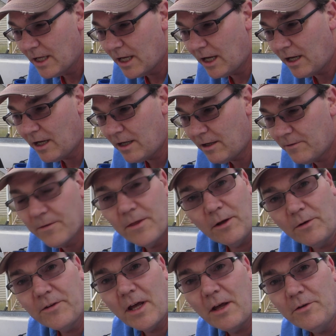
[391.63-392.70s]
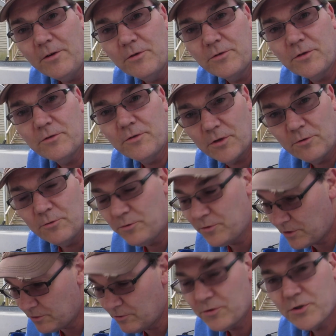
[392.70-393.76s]
uh, they'll tell you to tune
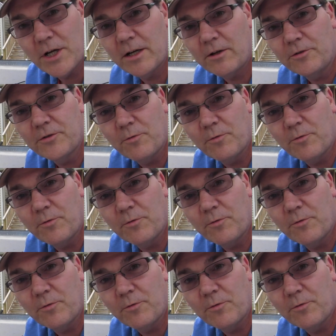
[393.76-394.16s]
to channel